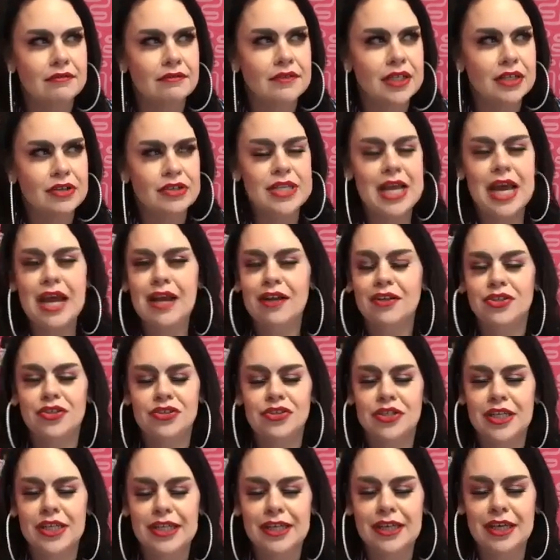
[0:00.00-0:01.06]

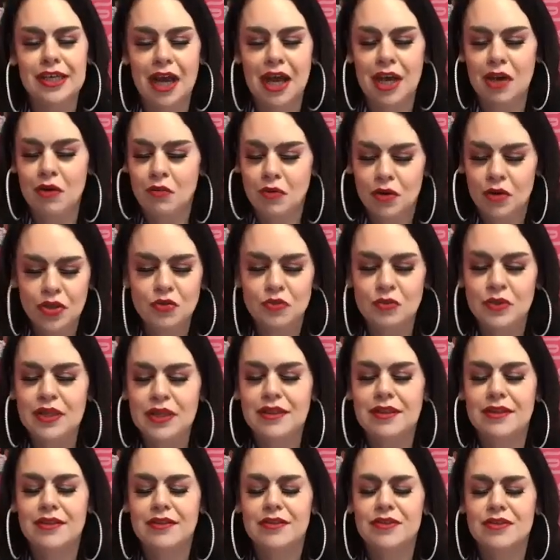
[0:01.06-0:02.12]
I worked
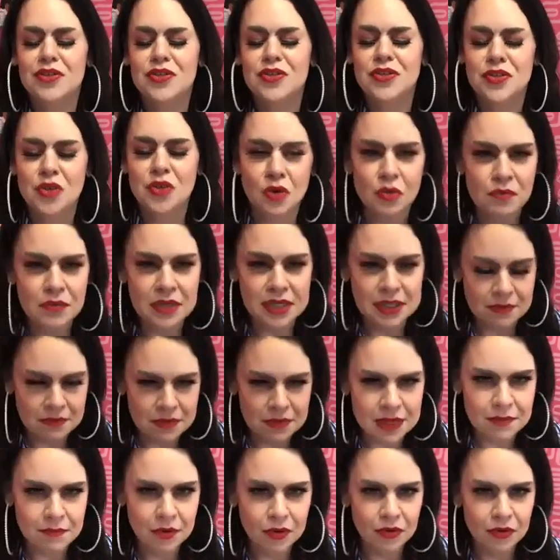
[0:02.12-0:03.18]
with so many
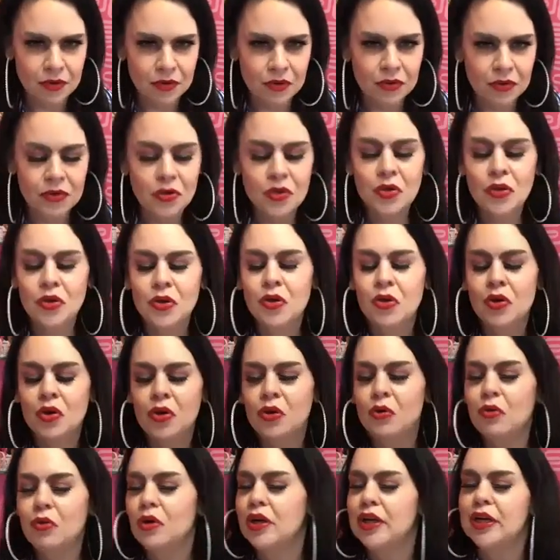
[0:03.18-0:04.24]
people
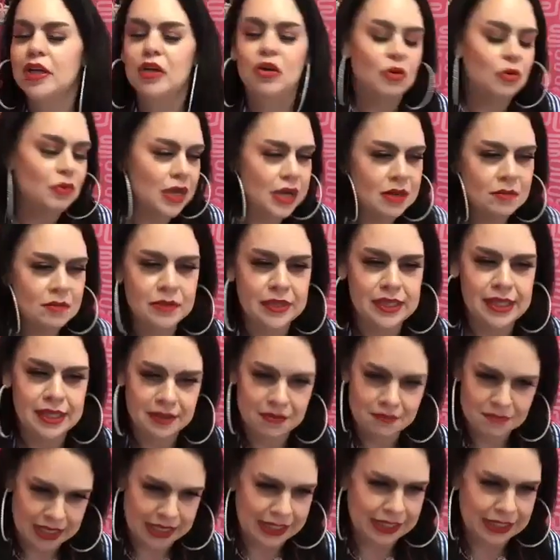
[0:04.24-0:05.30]
who were incredibly
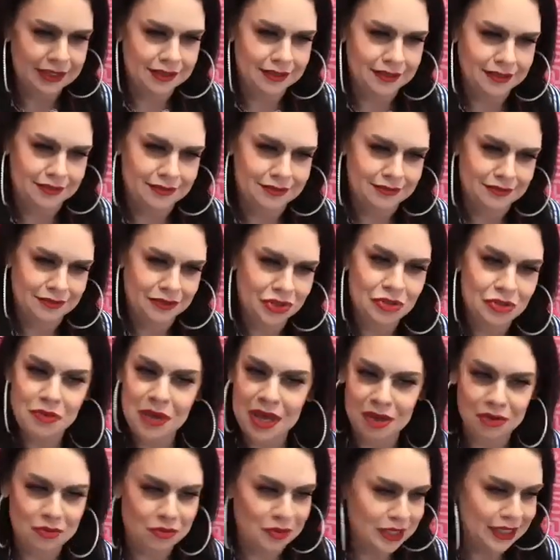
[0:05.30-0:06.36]
committed to
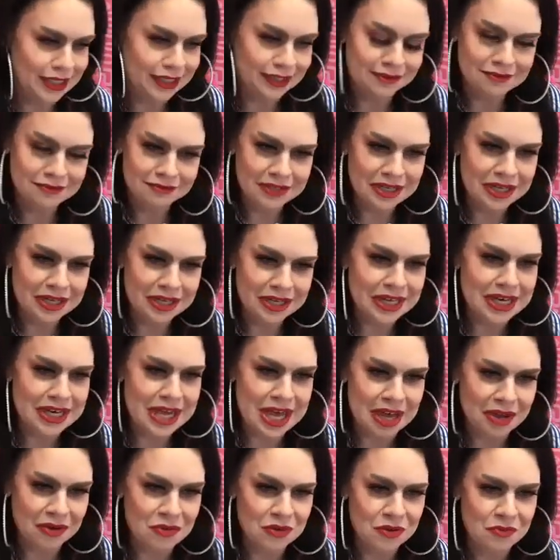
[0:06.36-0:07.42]
equity and
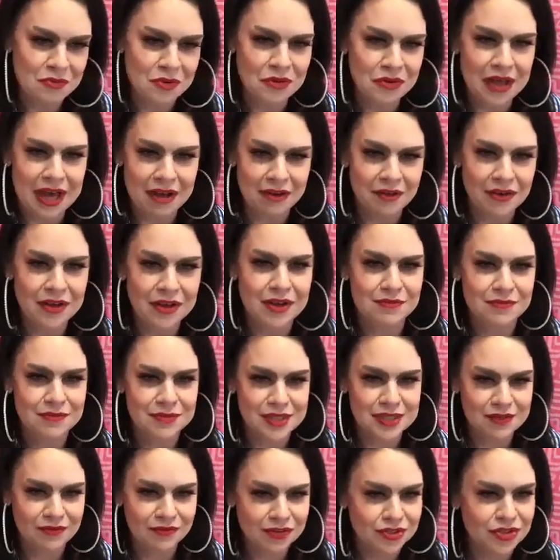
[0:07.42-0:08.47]
equitable
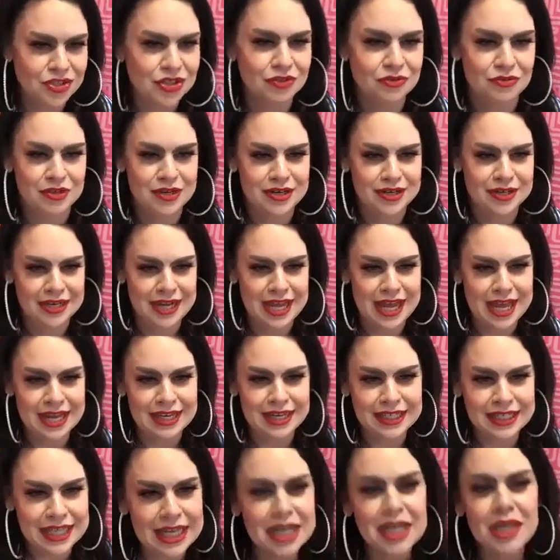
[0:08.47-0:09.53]
outcomes for children
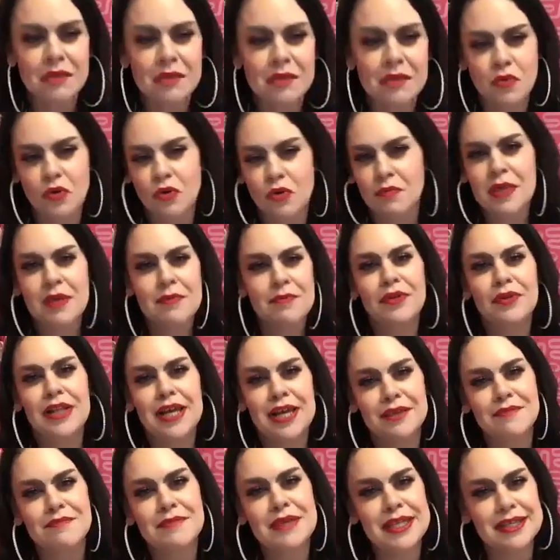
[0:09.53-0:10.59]
and getting more people
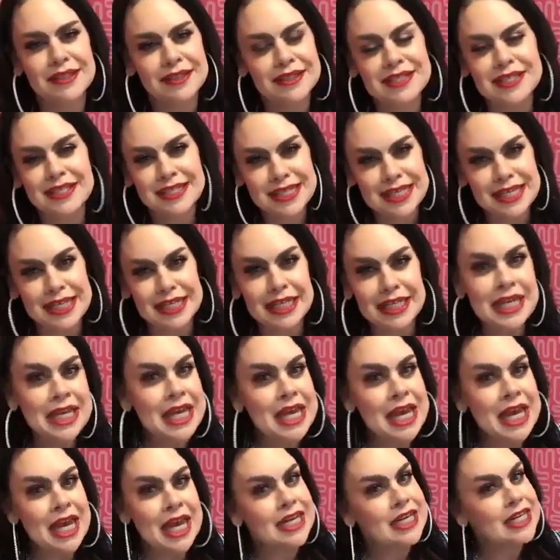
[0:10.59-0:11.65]
like me in the seat.
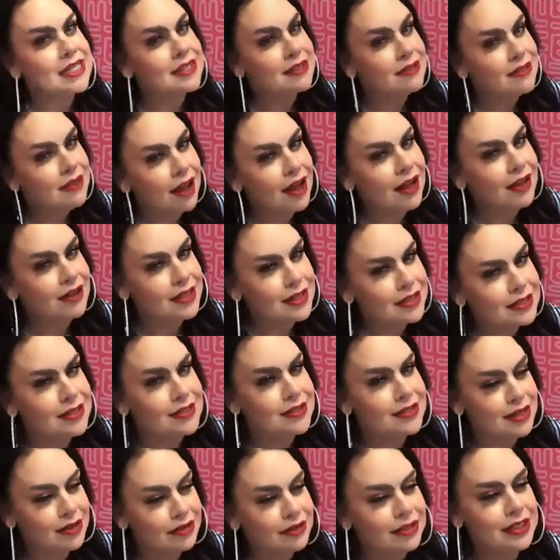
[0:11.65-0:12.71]
And it is not
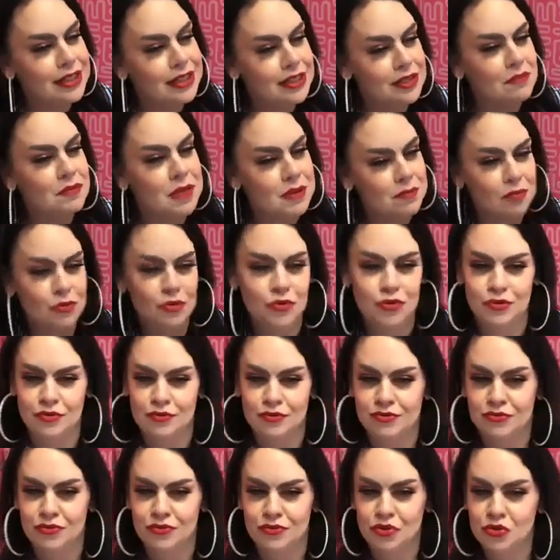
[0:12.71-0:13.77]
necessarily the
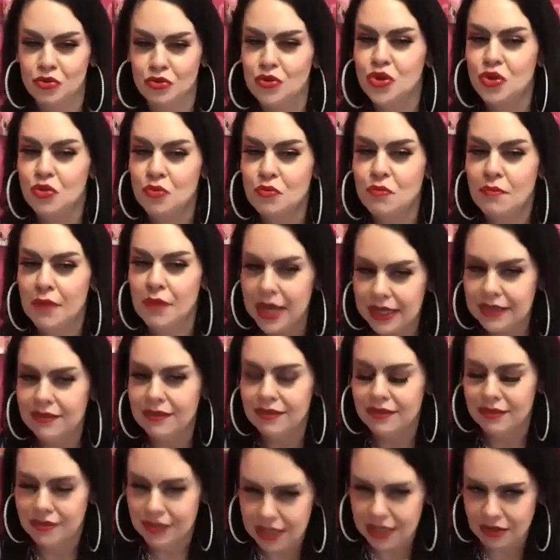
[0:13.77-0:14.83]
people who you might
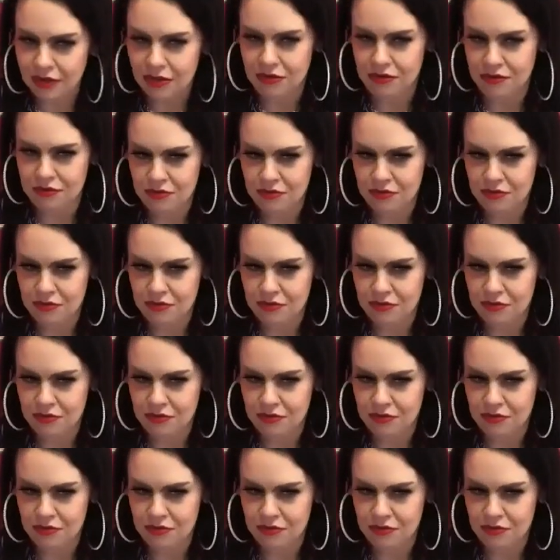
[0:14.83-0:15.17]
think